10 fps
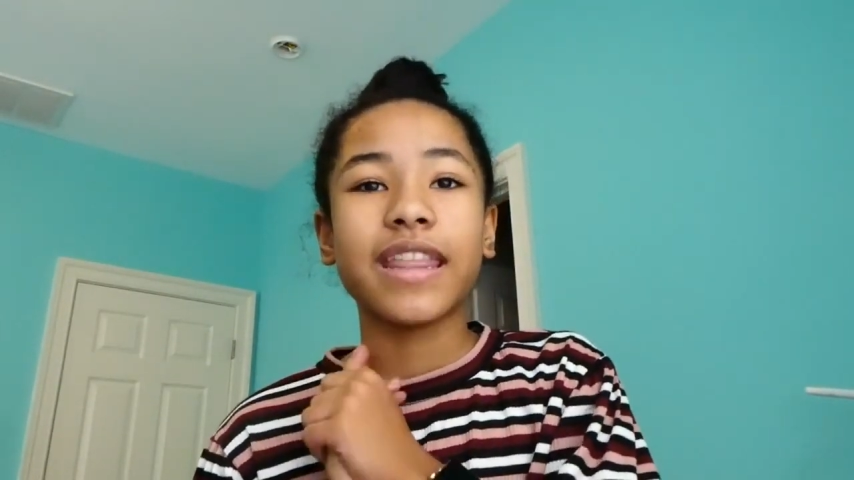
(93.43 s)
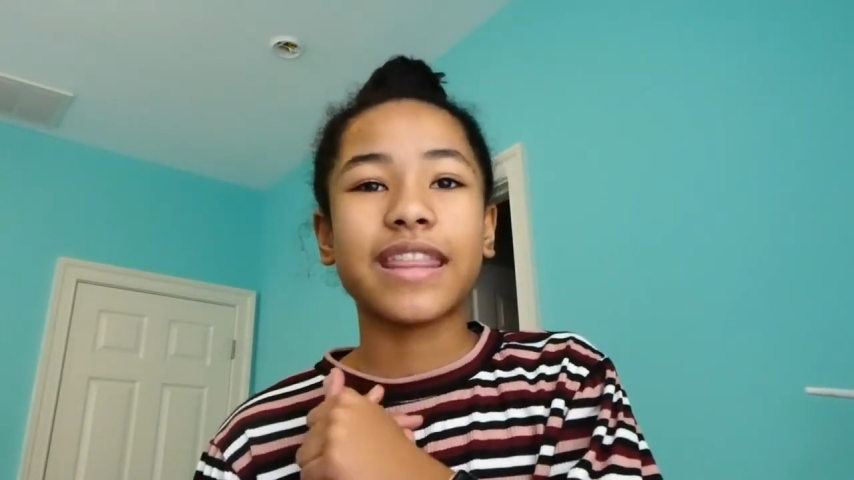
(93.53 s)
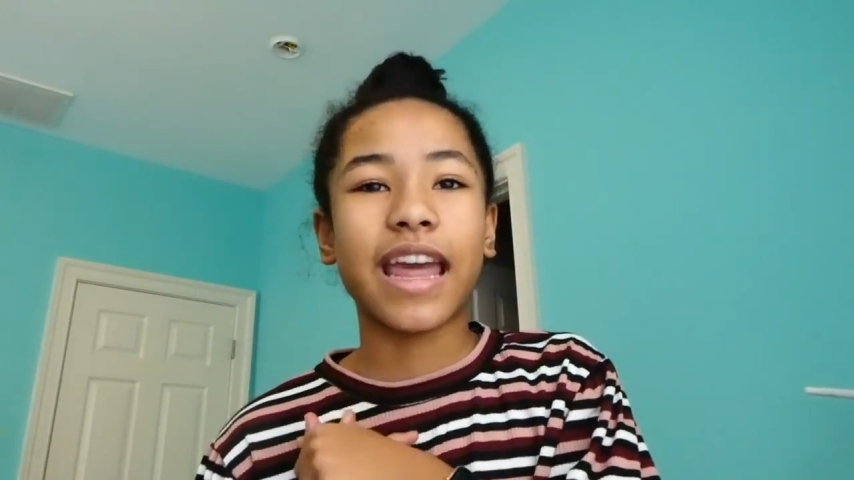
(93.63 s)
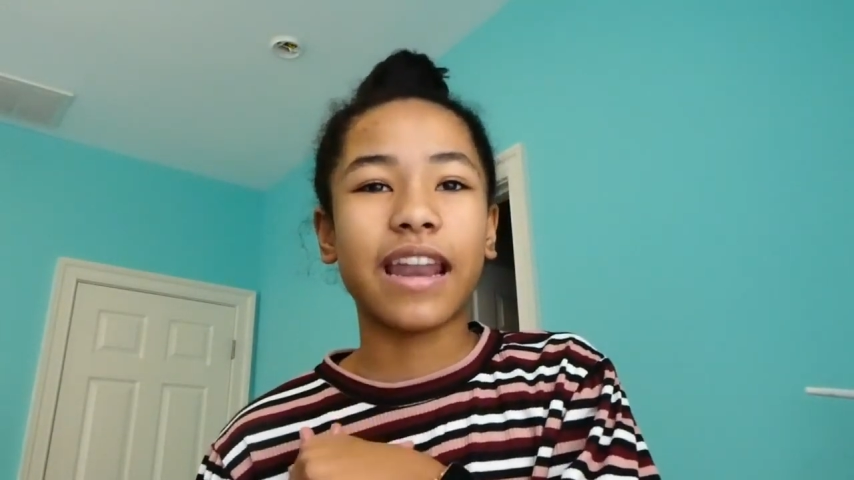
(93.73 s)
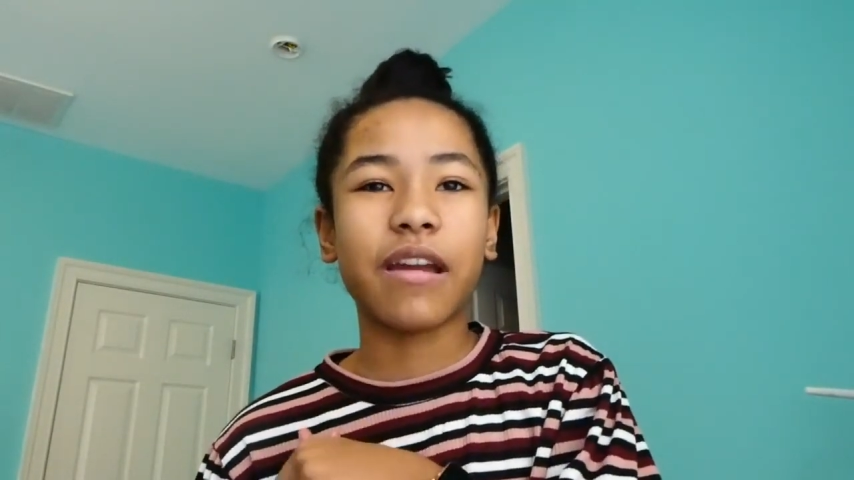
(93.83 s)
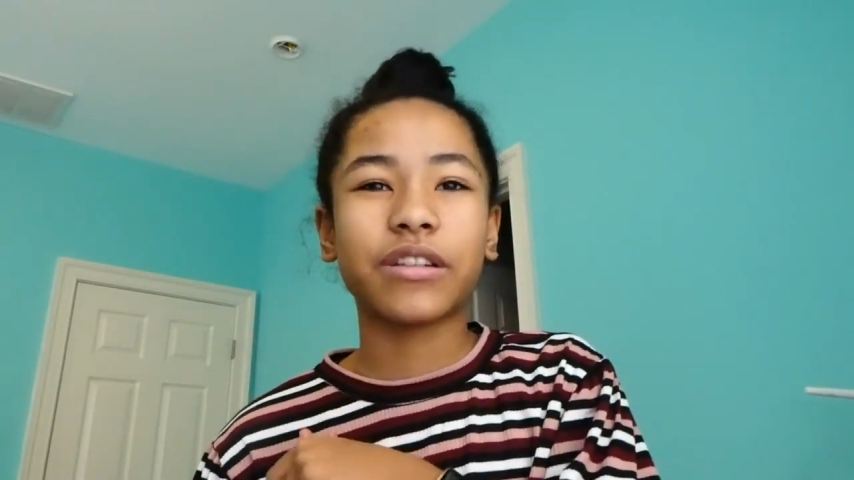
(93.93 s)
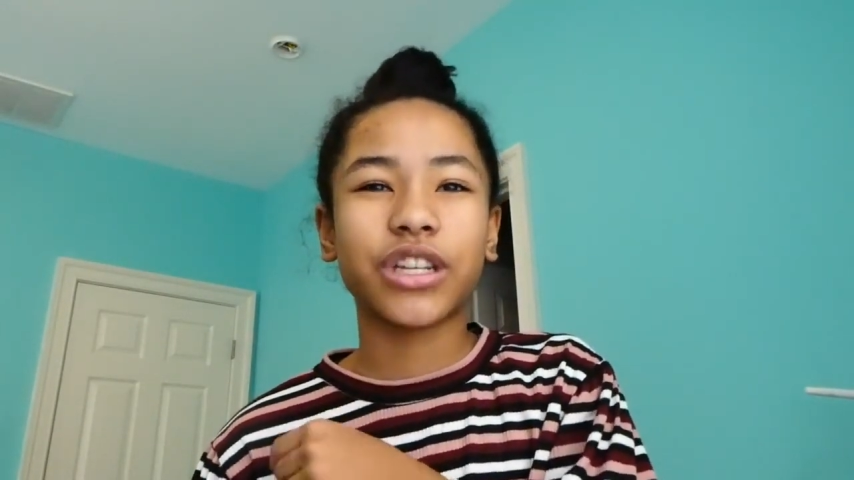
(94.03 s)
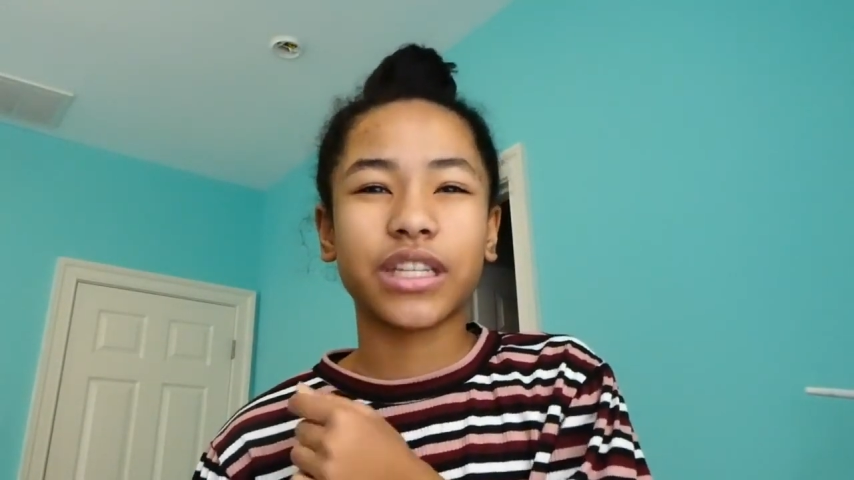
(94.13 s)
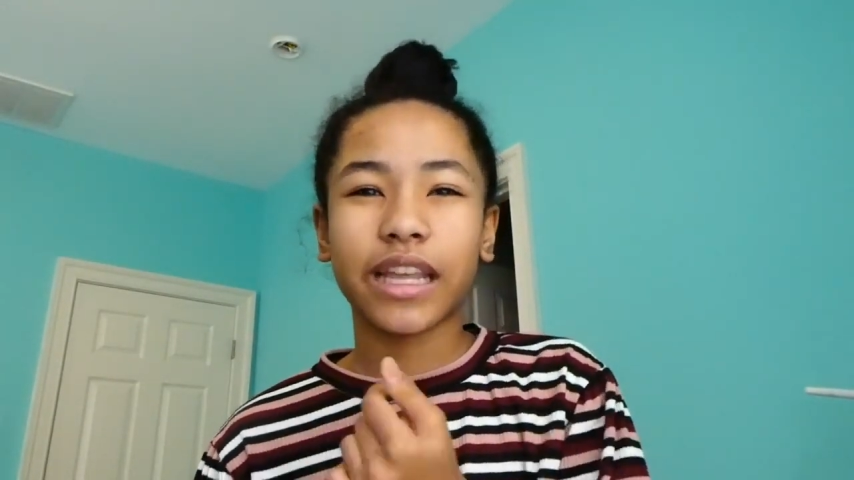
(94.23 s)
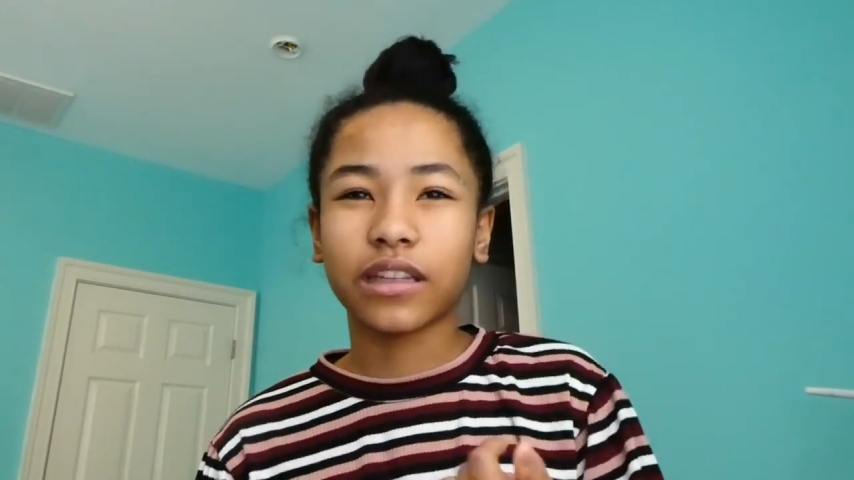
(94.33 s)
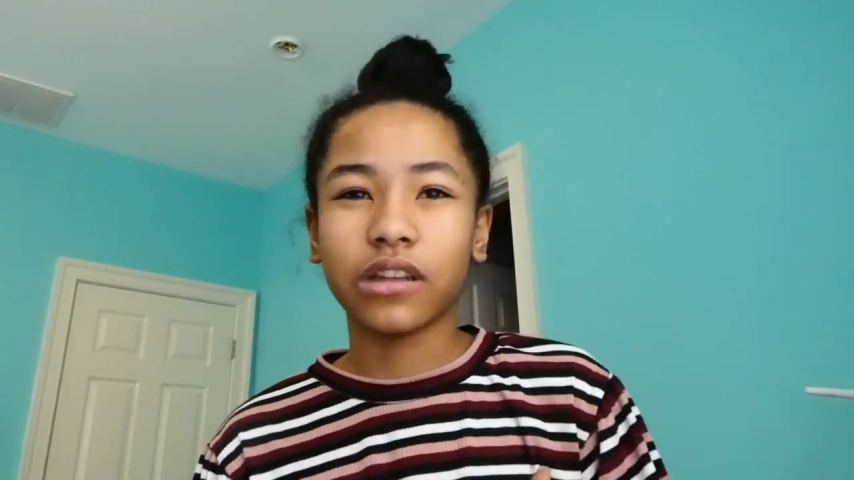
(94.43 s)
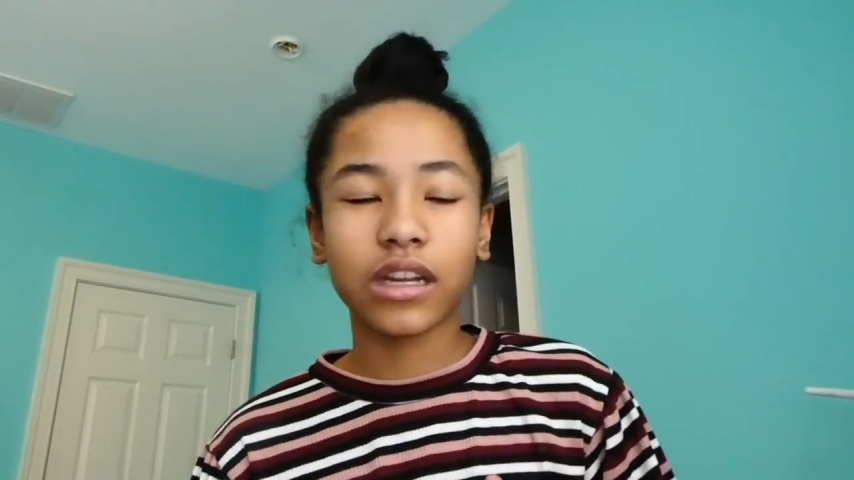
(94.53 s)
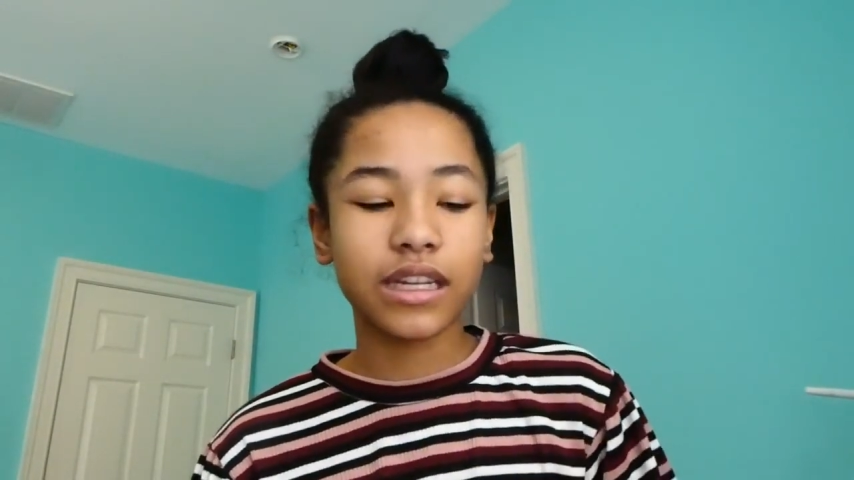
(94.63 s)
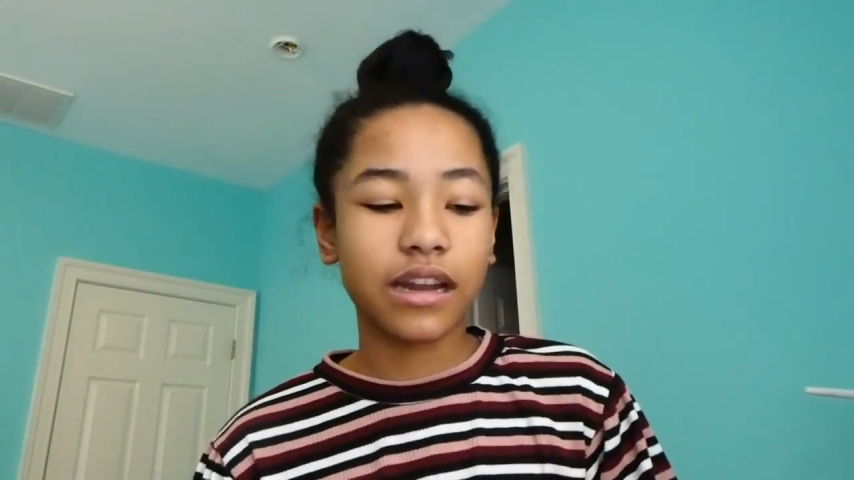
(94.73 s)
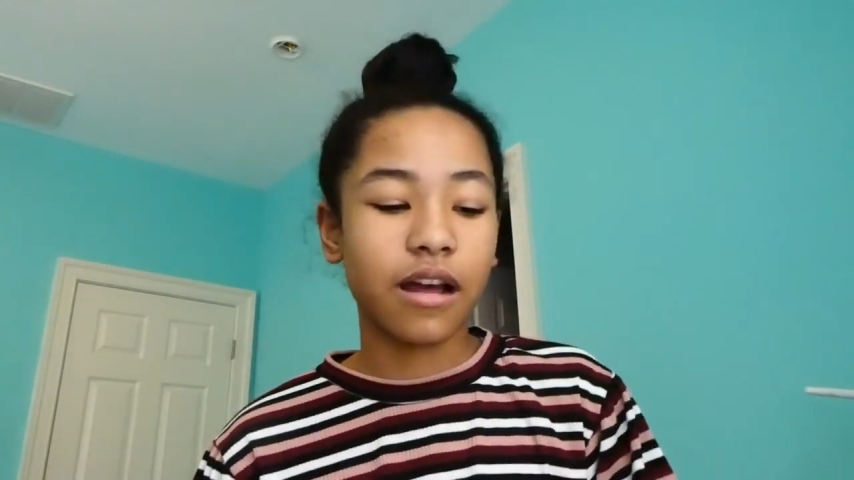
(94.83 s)
then I just like
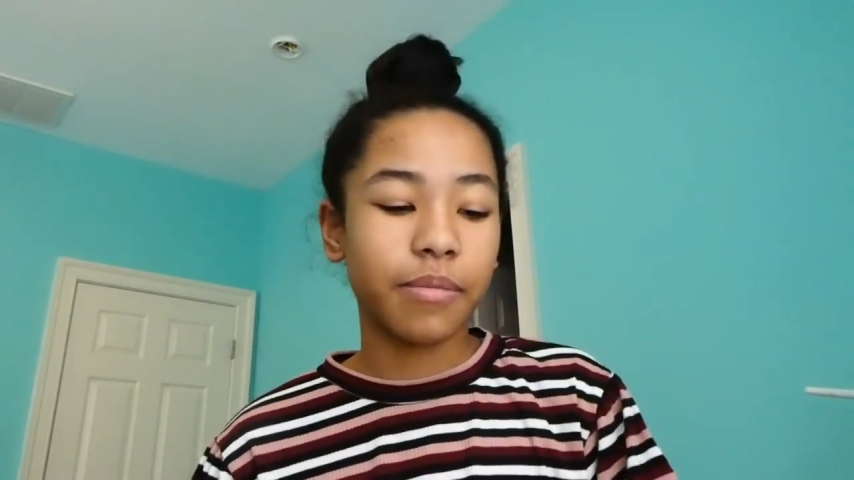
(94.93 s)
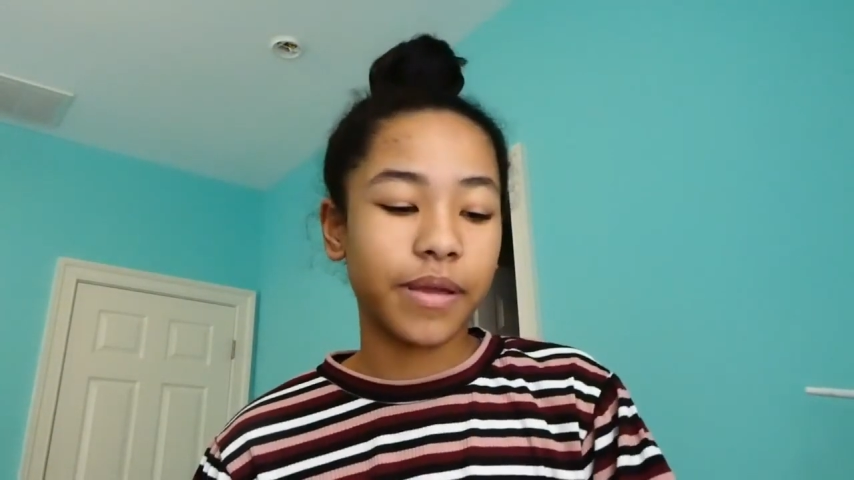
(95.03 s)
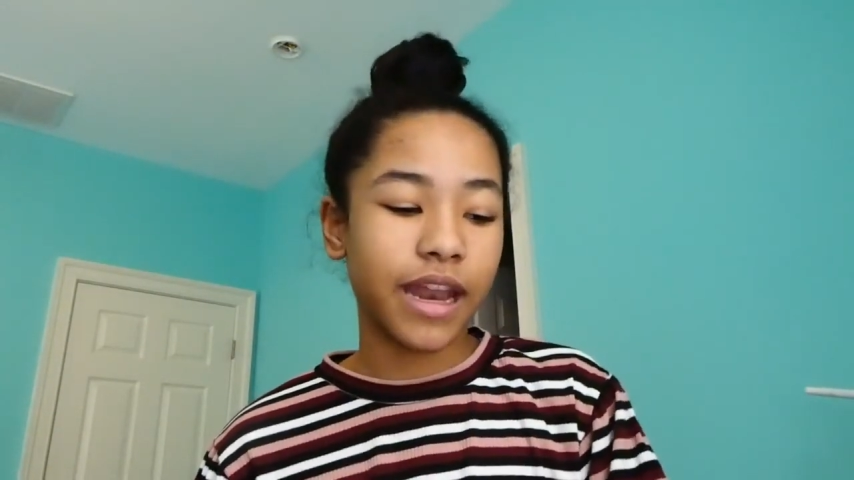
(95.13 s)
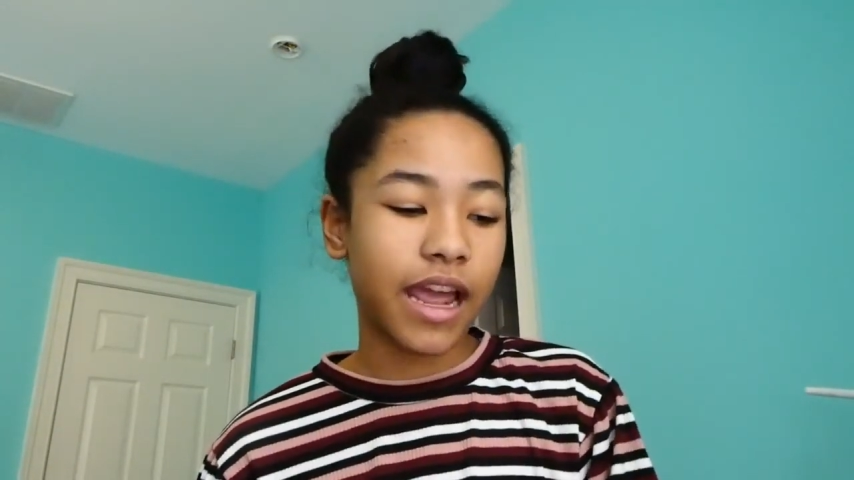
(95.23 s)
looked it up and